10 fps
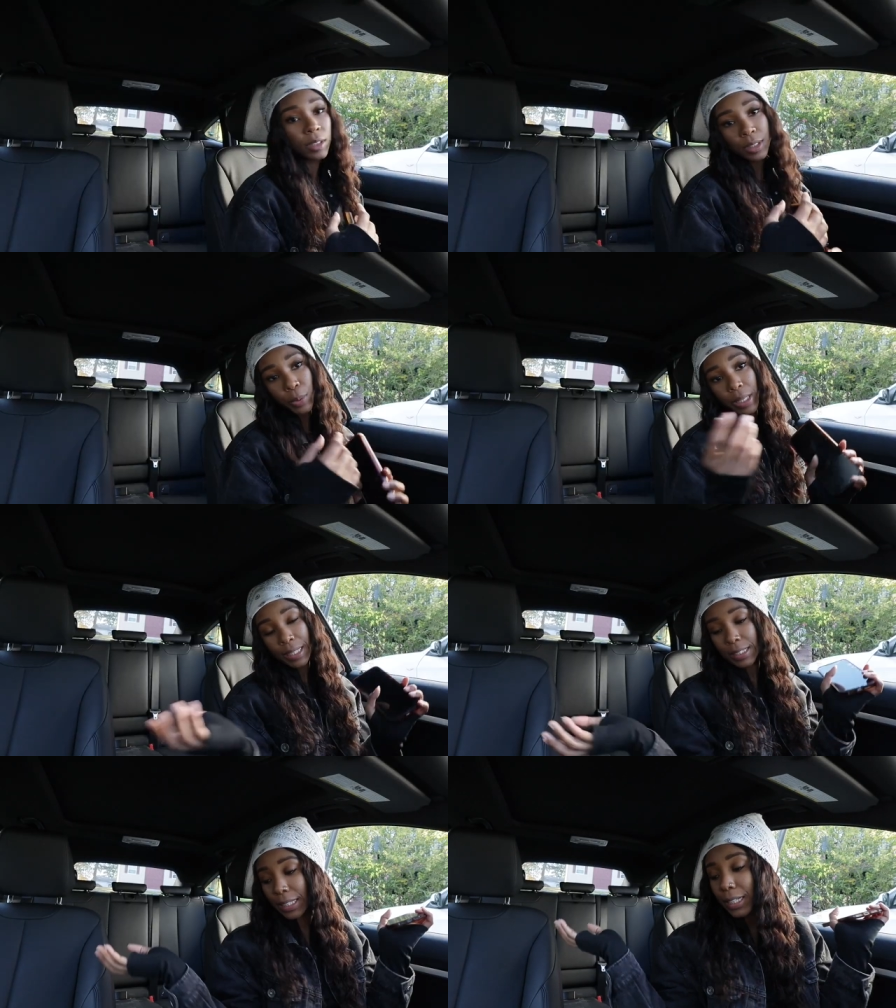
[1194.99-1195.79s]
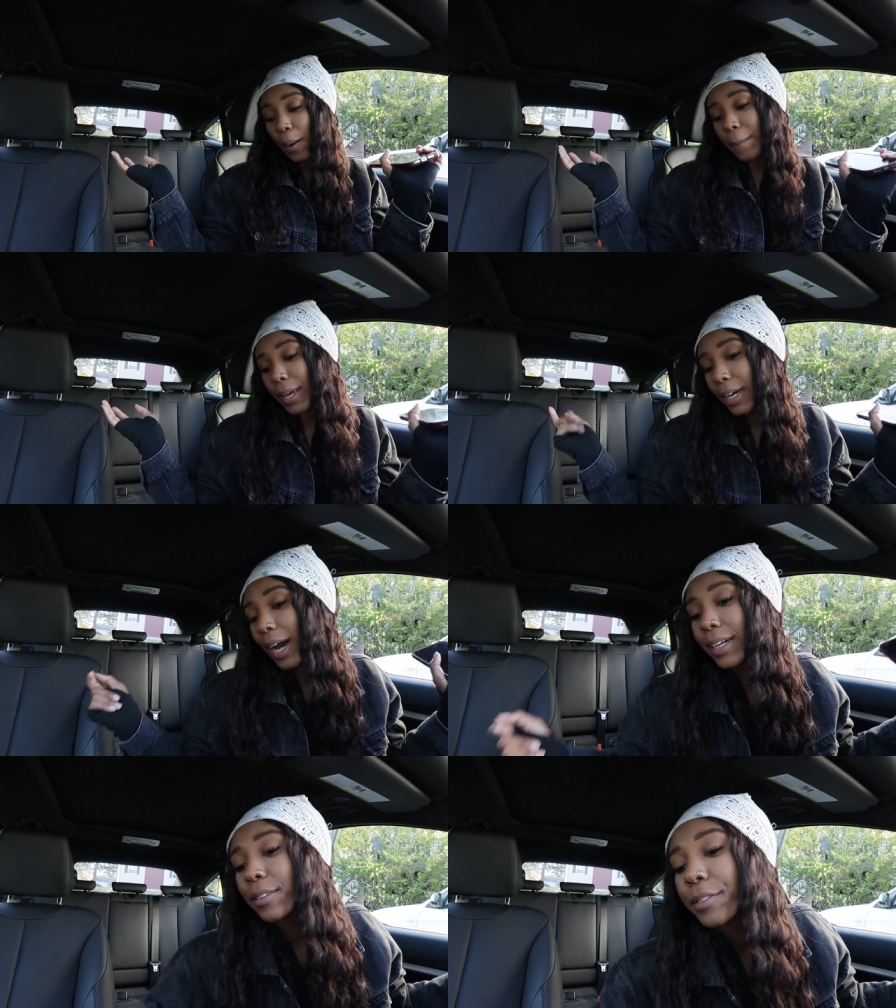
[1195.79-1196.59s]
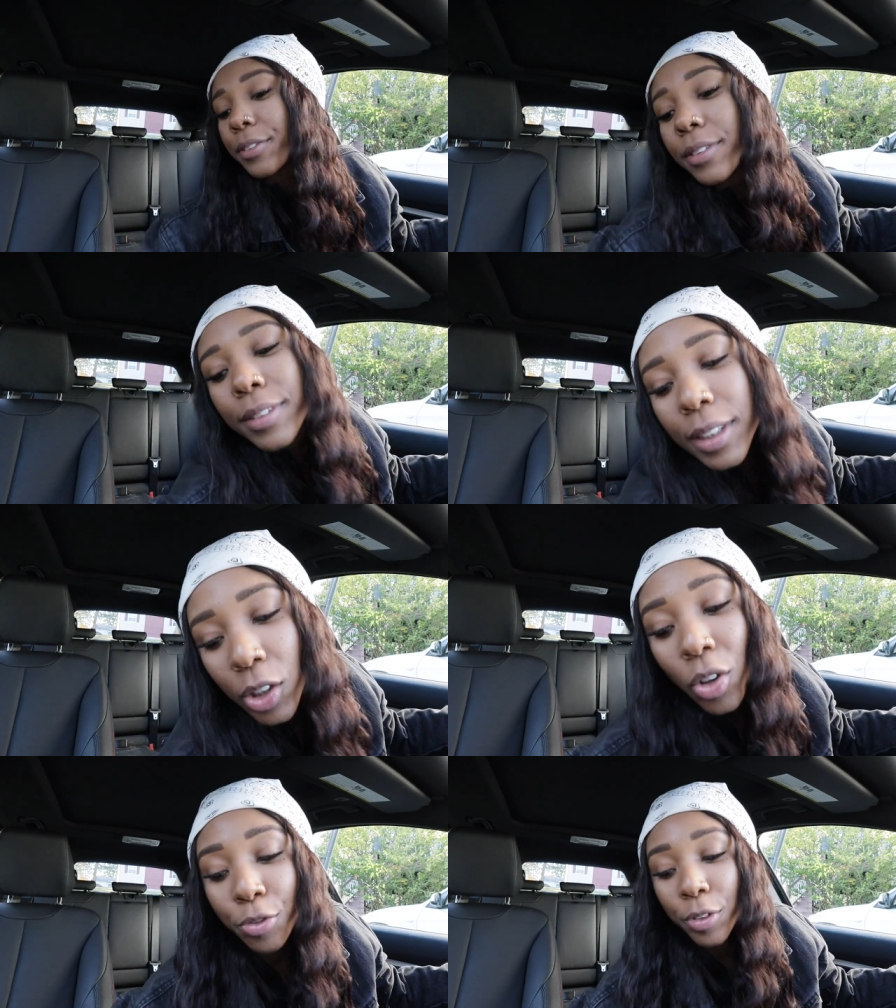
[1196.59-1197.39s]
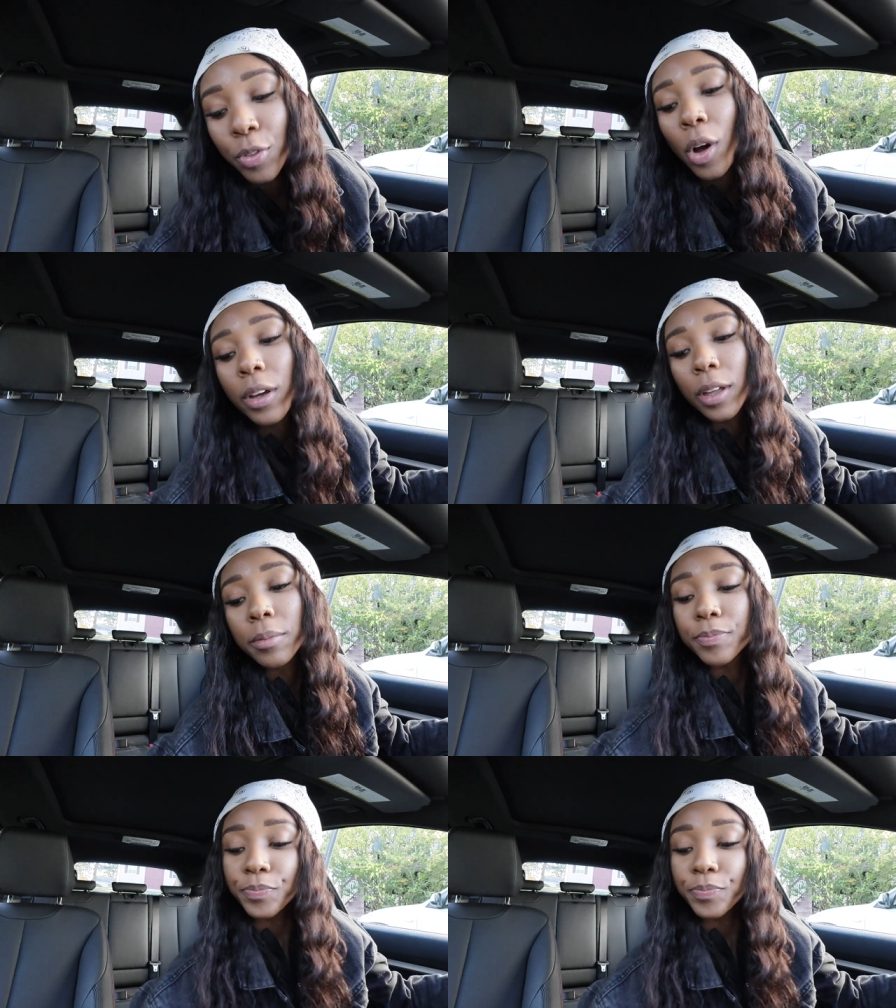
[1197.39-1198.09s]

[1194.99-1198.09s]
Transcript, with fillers: So this week it's ended up being kind of good for vlogging